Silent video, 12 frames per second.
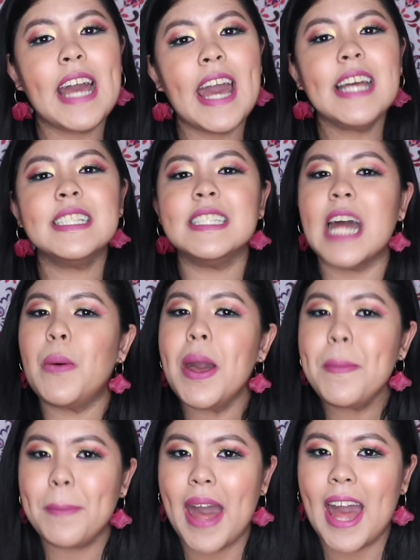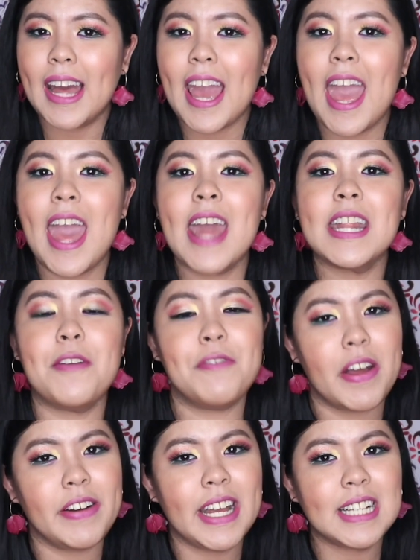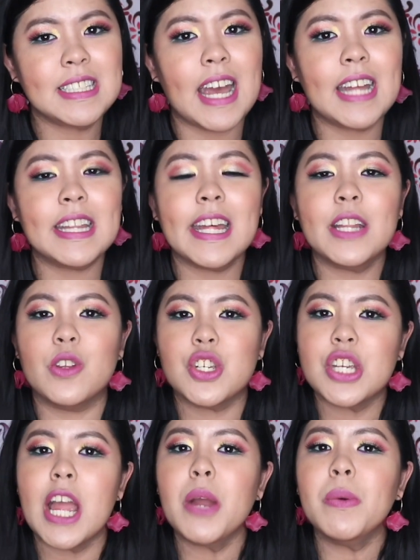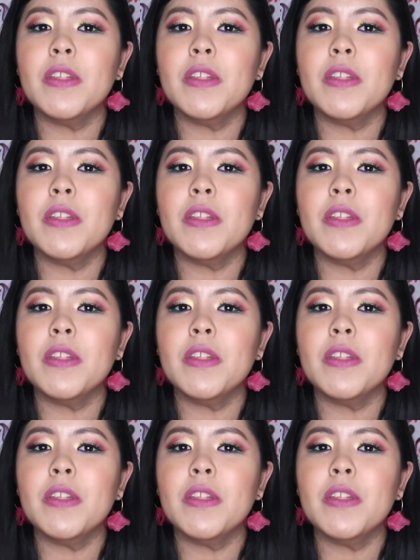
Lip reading: guys, now I'm back and I'm very excited to share